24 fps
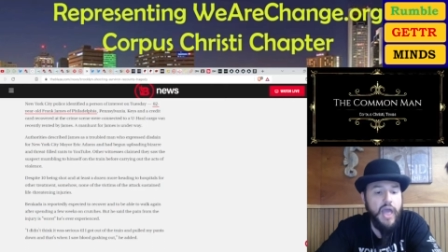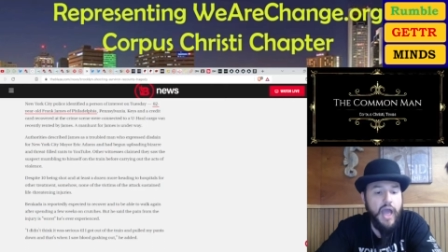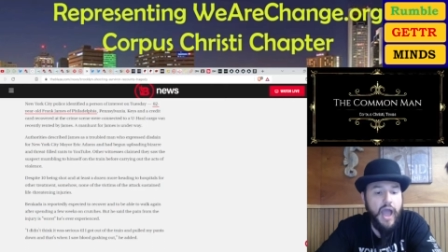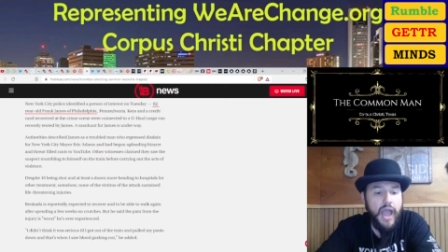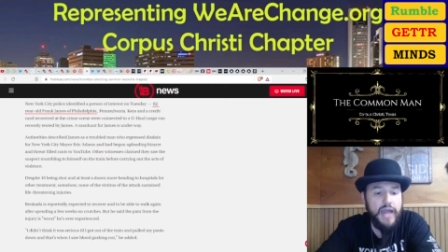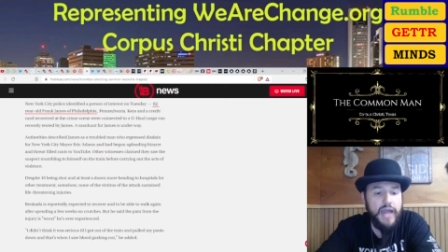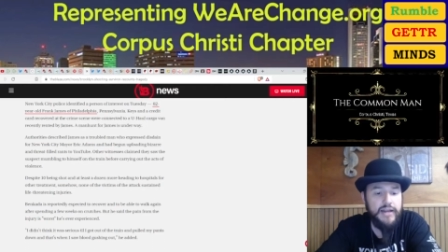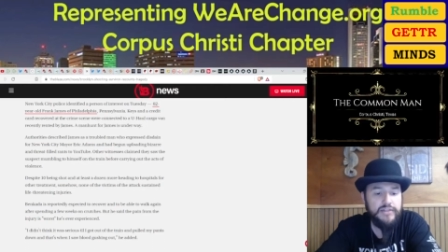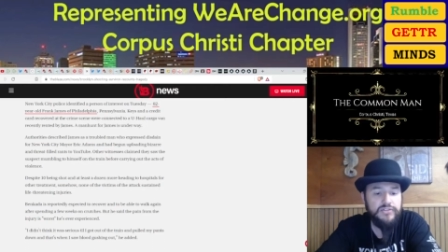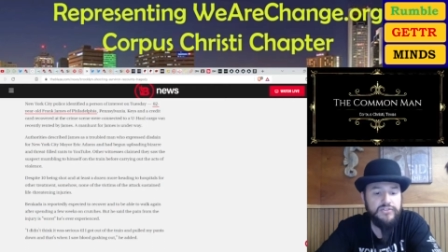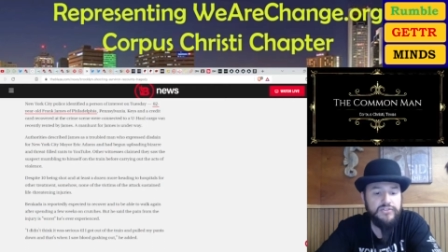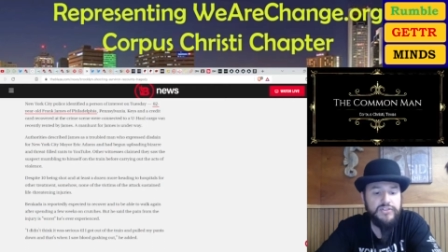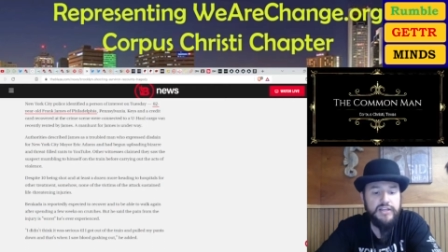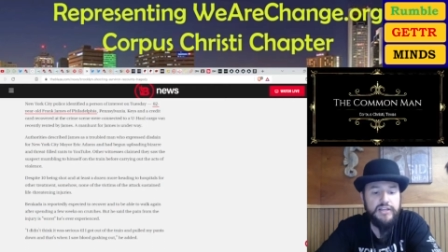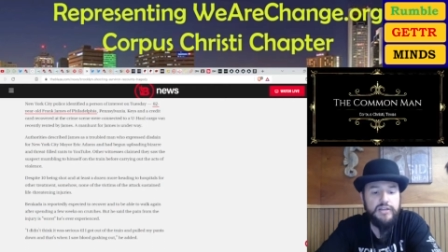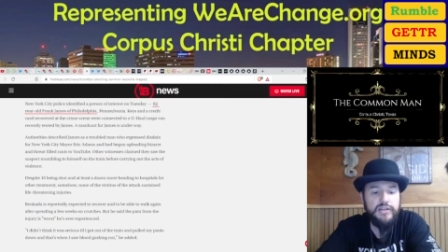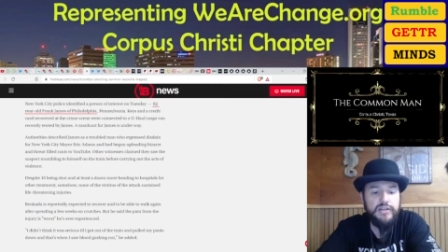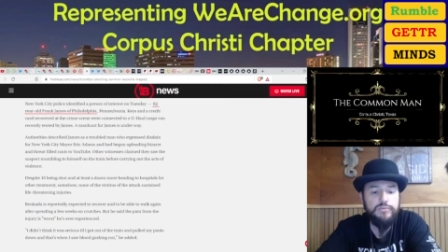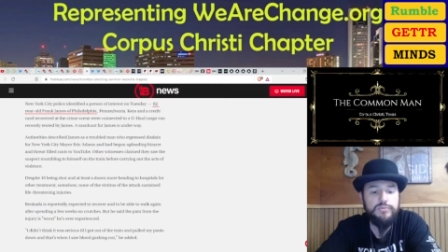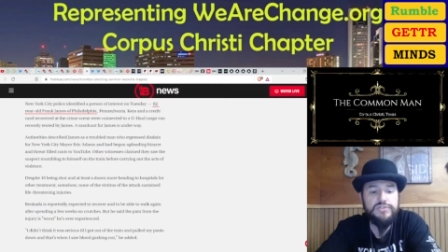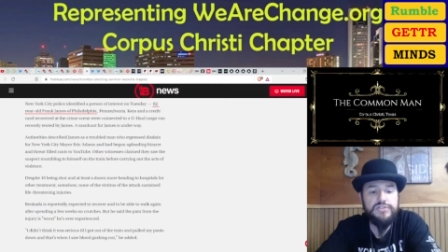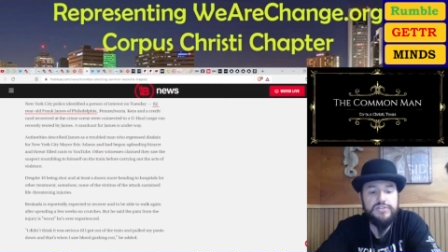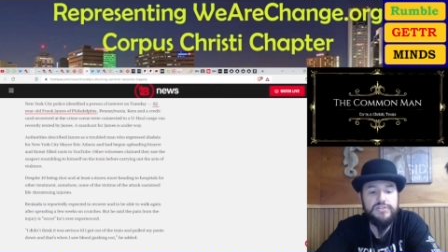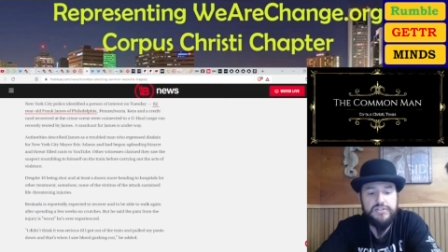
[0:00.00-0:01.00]
I didn't think it
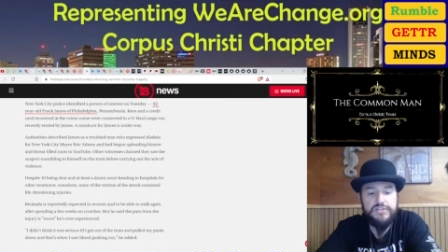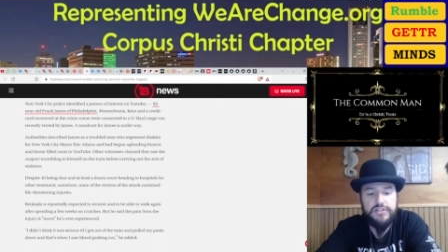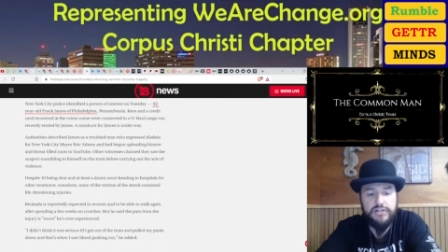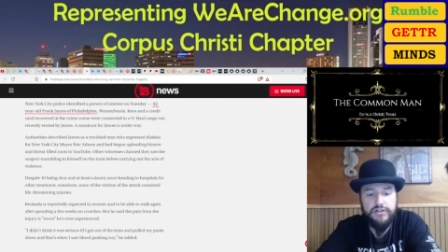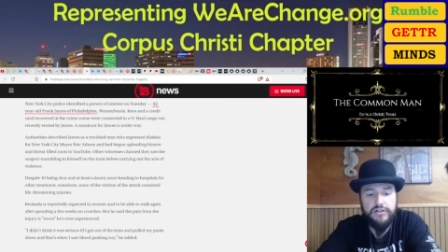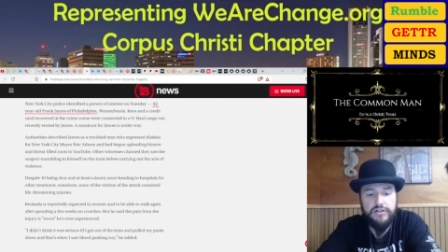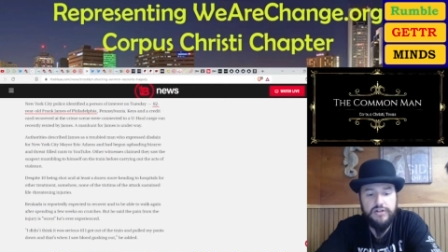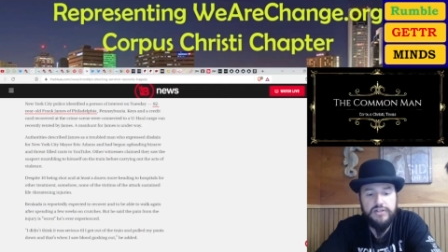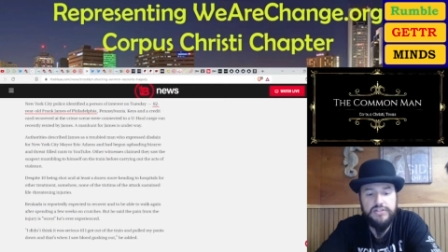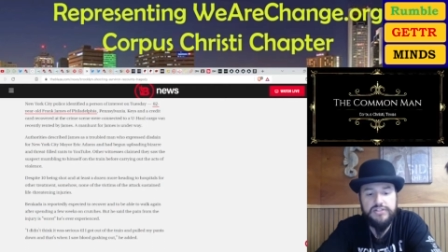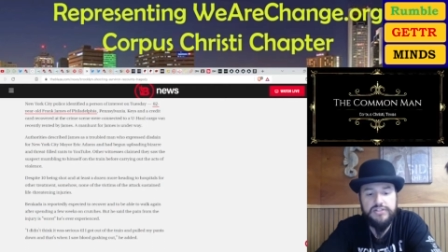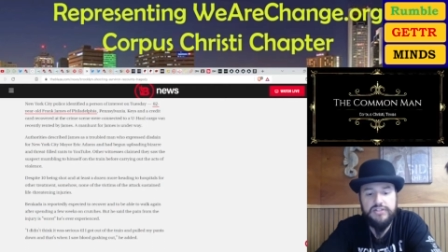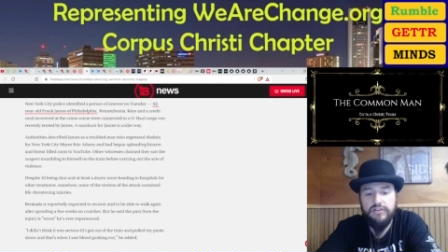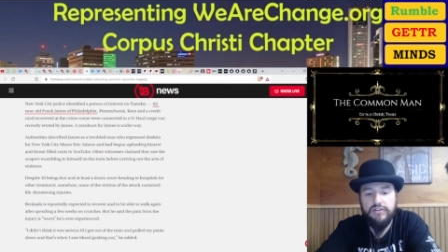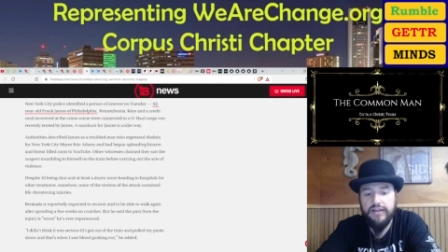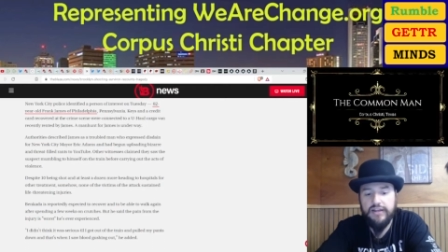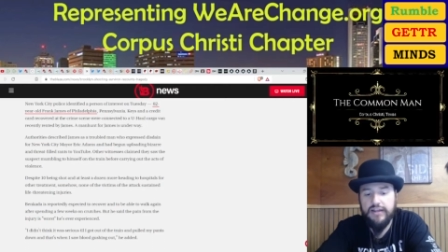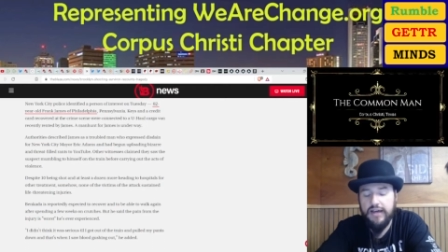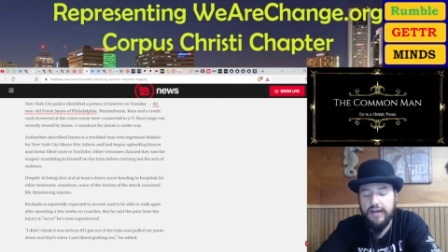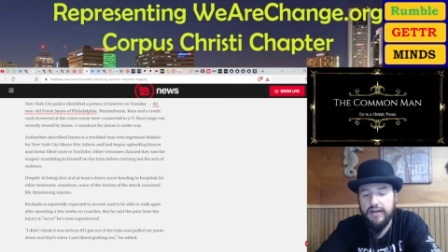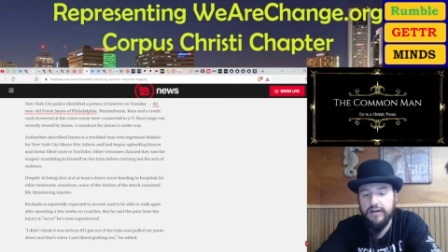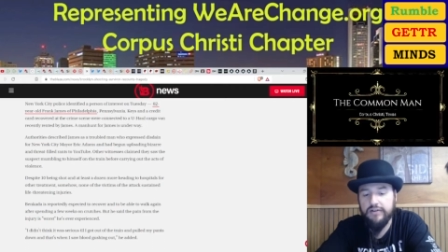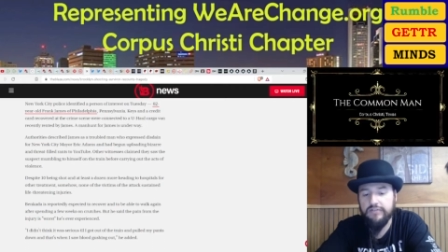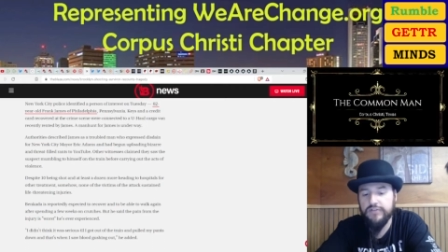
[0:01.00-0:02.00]
was serious till I
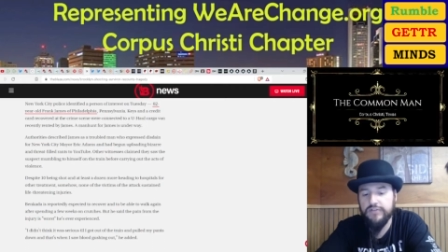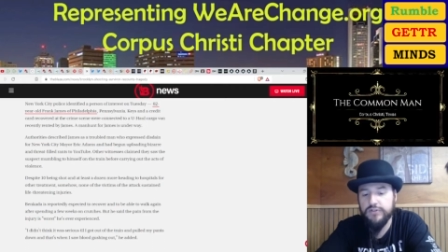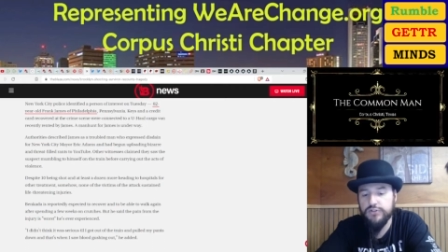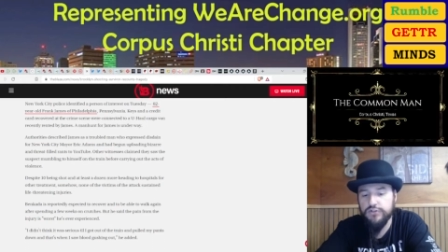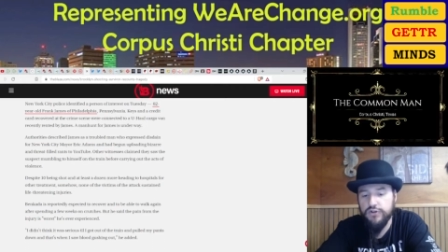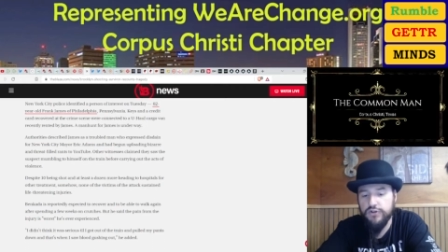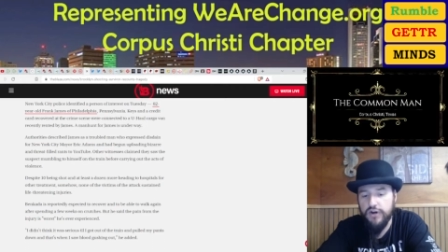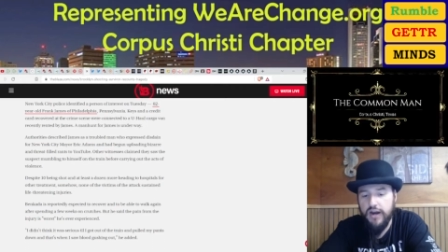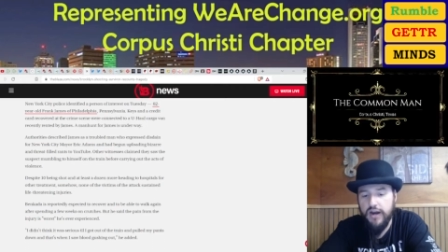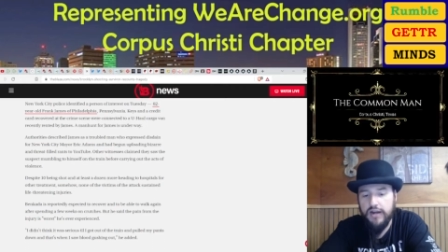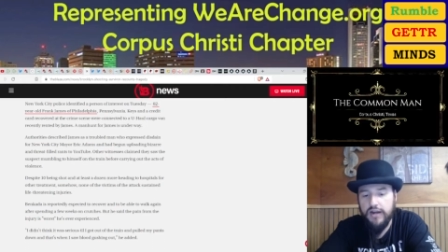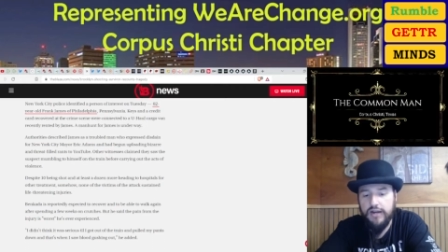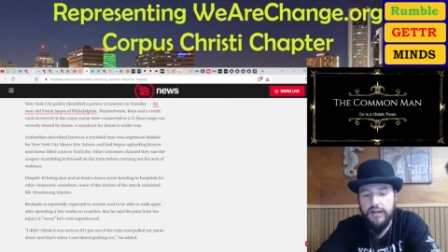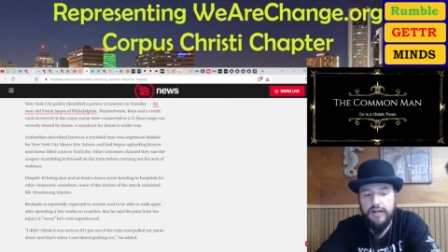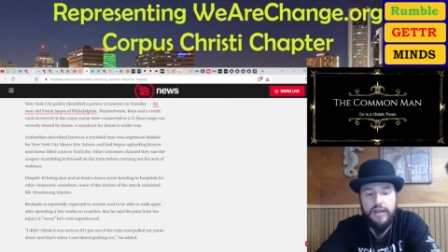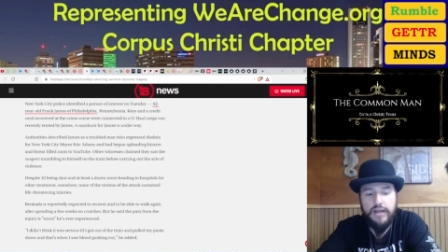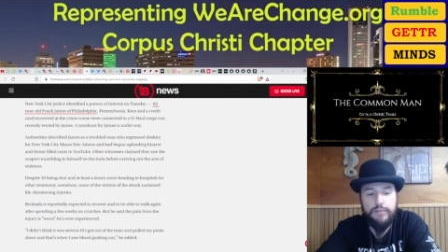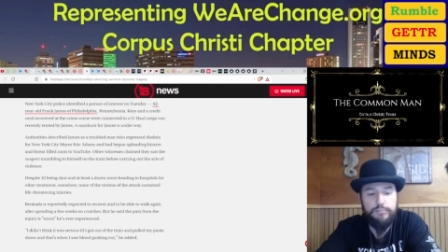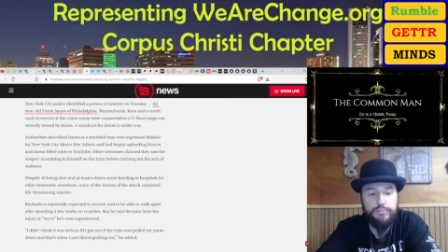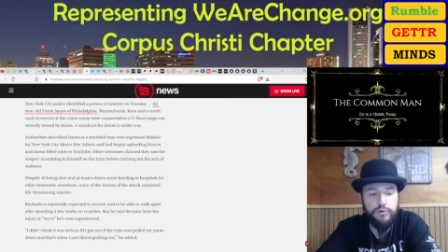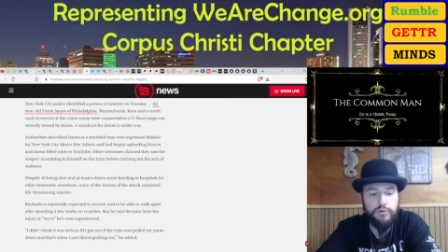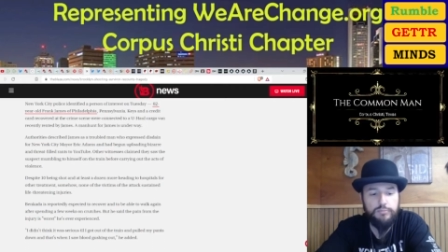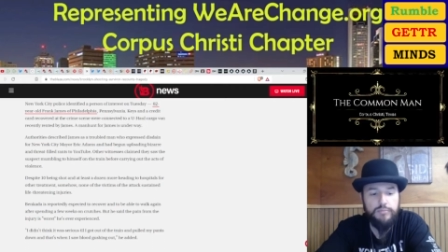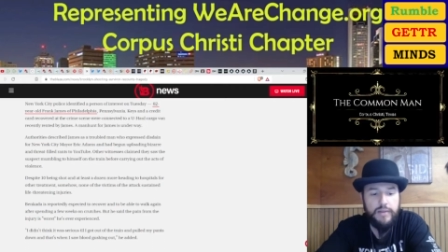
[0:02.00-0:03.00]
got out of the train and I
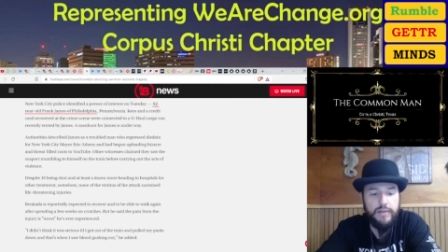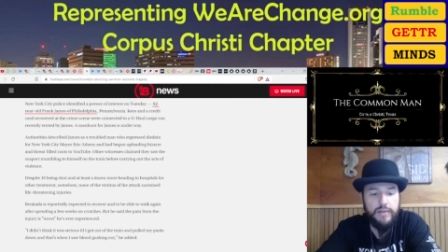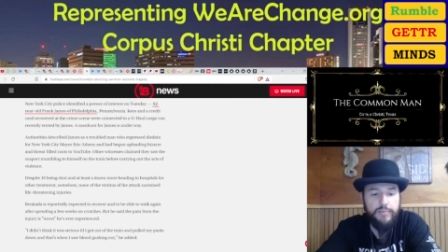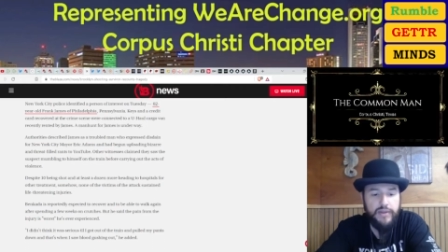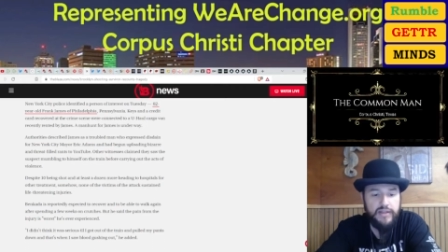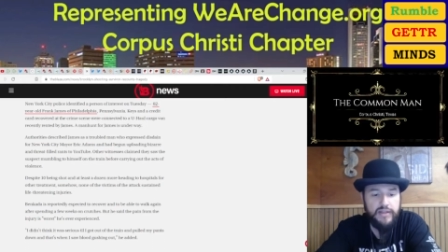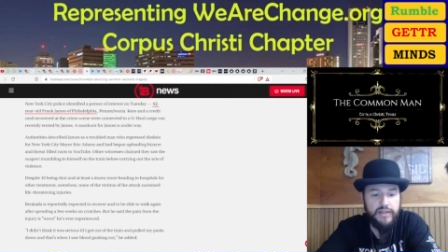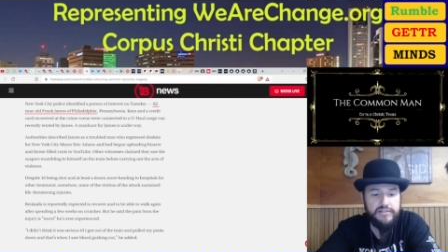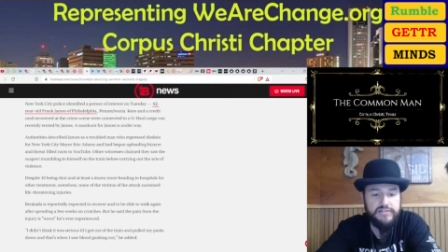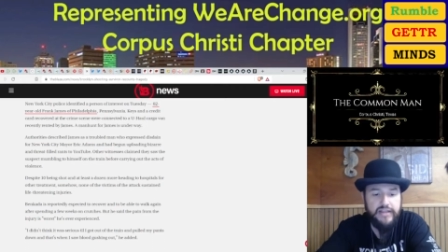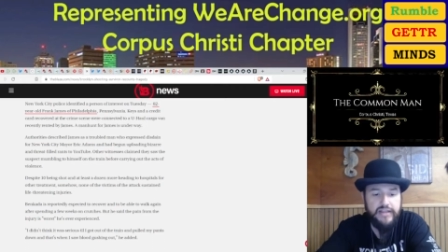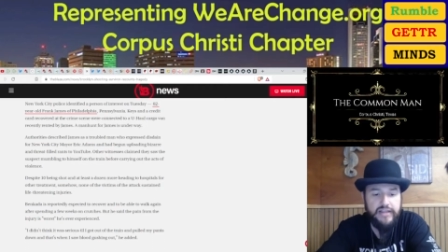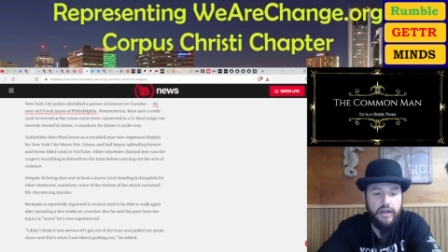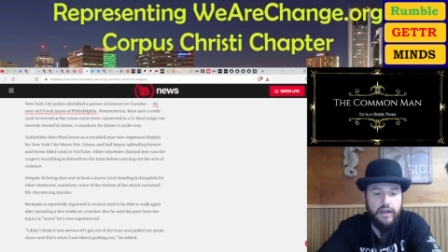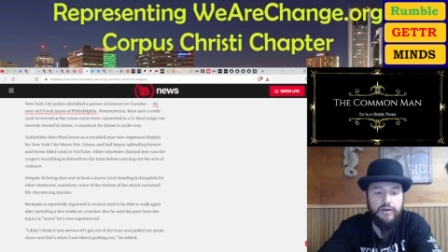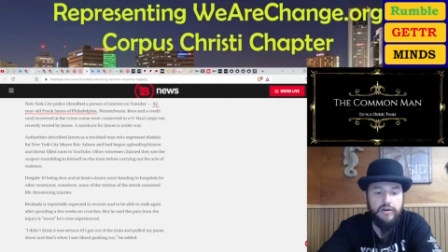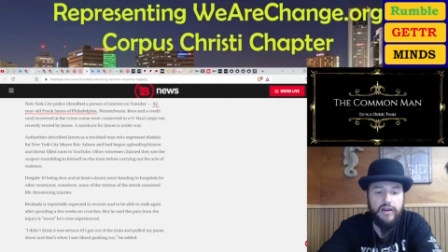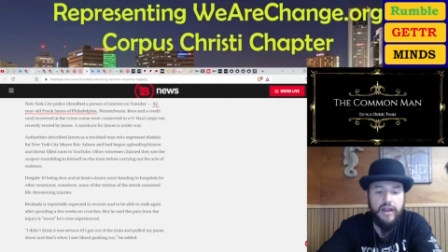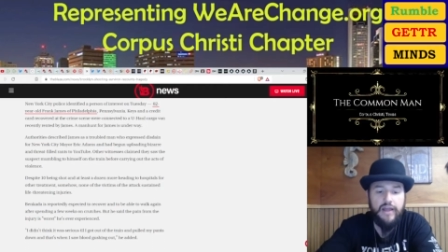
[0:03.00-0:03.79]
pulled my pants down,